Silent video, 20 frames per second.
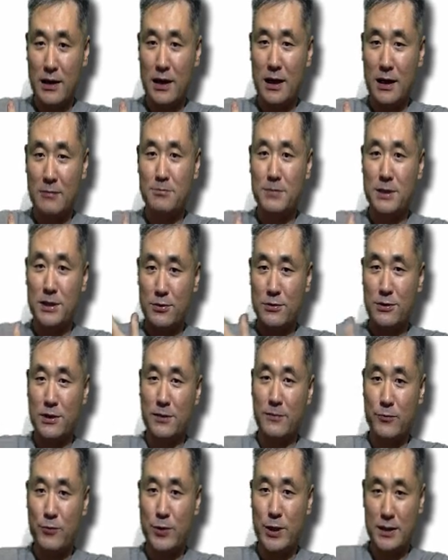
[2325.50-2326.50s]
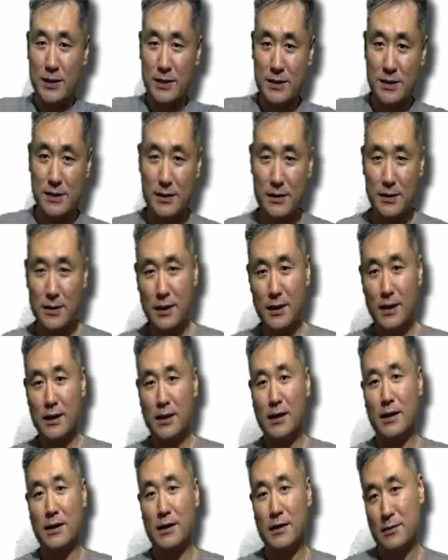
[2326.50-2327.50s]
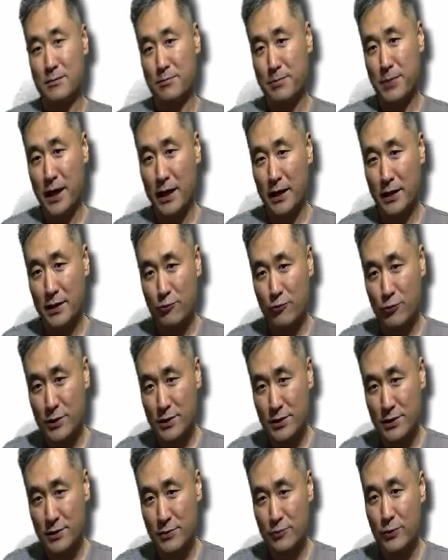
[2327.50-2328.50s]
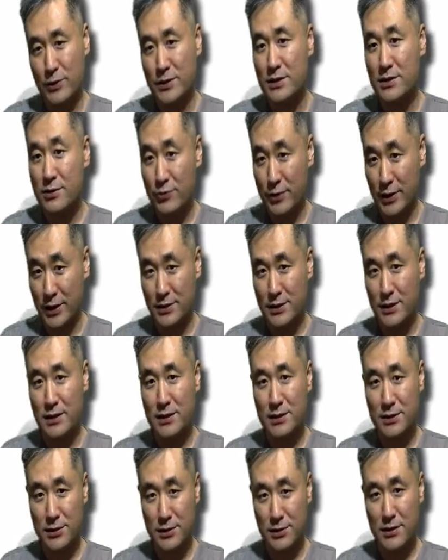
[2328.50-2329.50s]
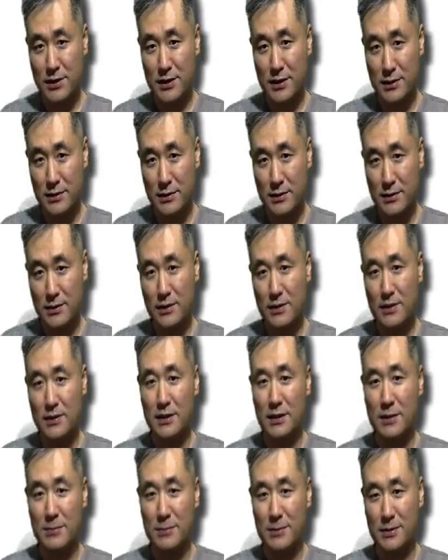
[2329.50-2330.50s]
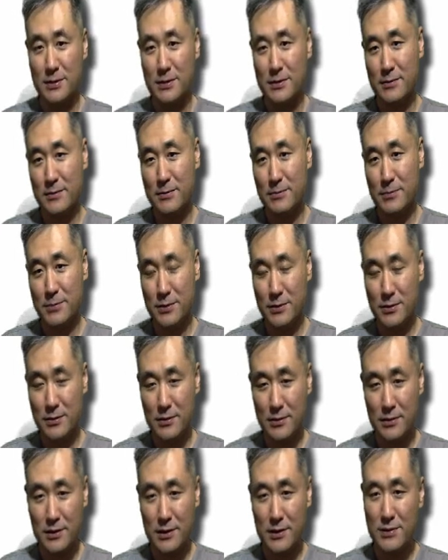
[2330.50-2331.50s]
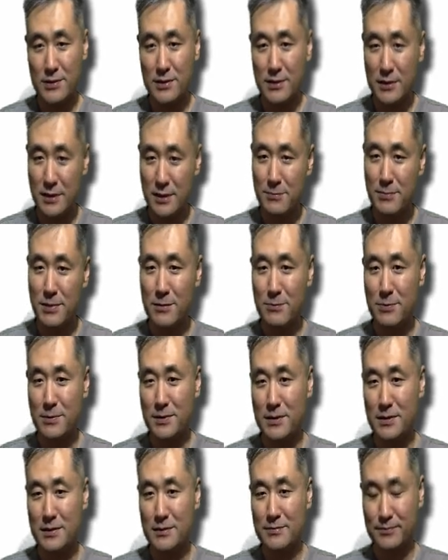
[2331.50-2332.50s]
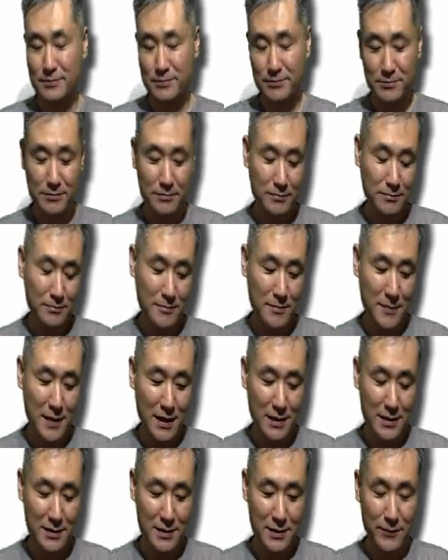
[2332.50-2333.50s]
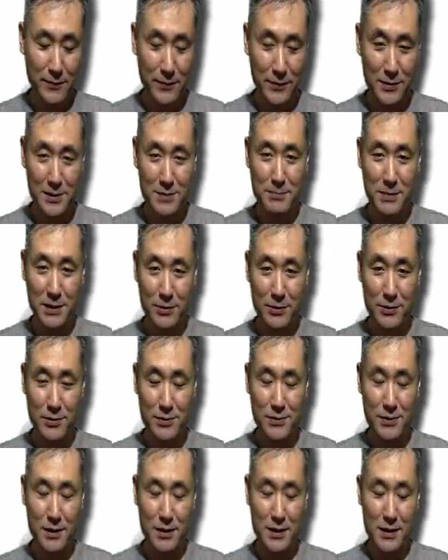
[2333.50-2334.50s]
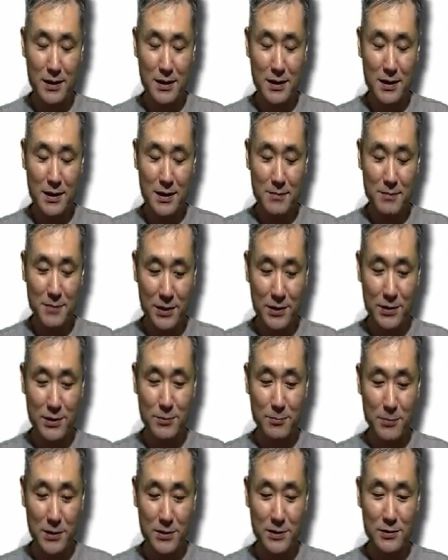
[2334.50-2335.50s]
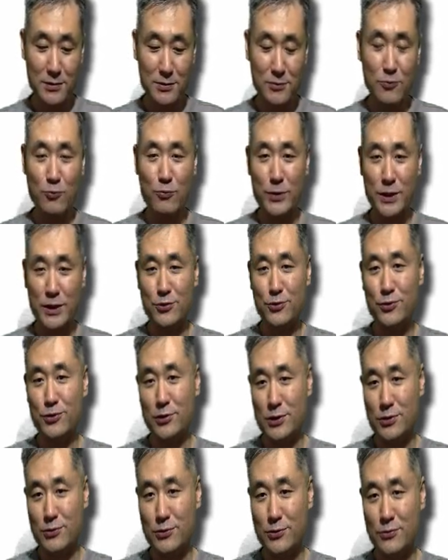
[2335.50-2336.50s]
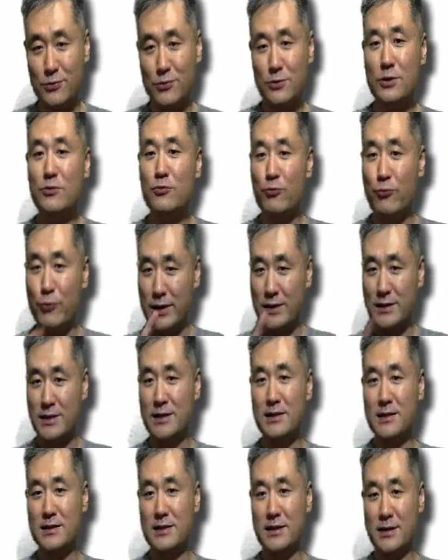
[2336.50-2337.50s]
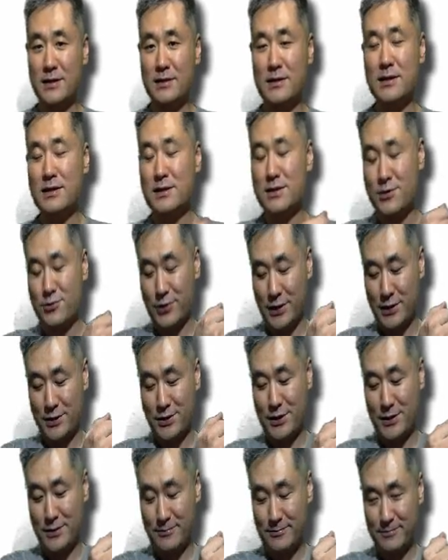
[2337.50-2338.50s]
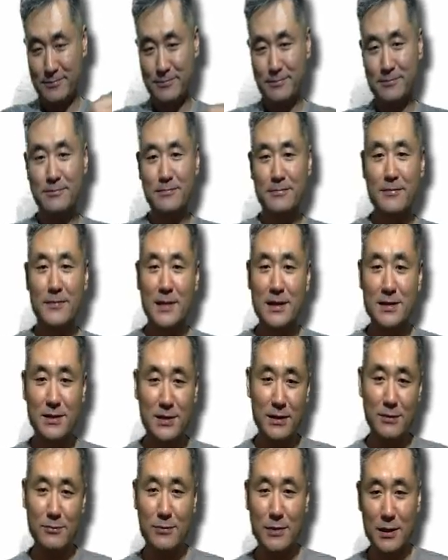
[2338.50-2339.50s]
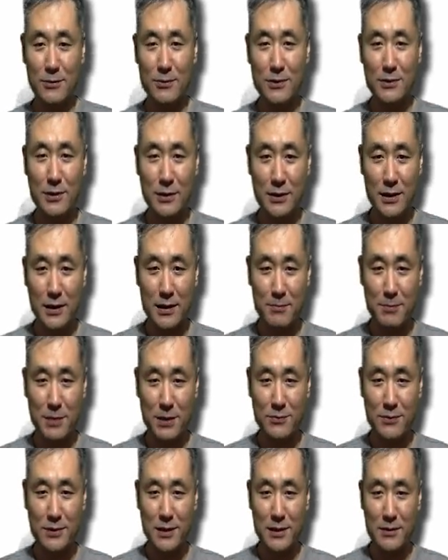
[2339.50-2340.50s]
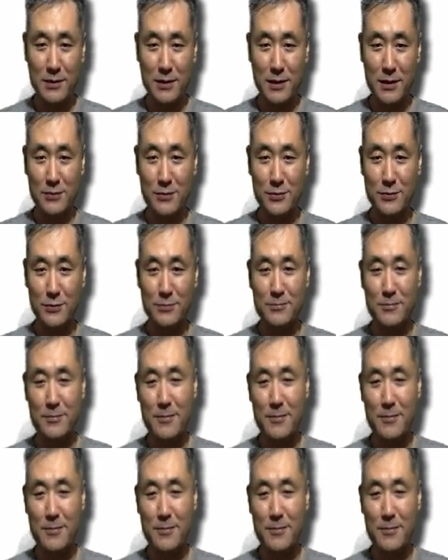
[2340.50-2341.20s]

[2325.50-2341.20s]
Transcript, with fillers: arm because of weakness and pain worsened with stretch, just like ligament. Uh, there's a little bit of difference because because of muscle, we usually do resisted stretch. So I'll, I'll get back to that again too.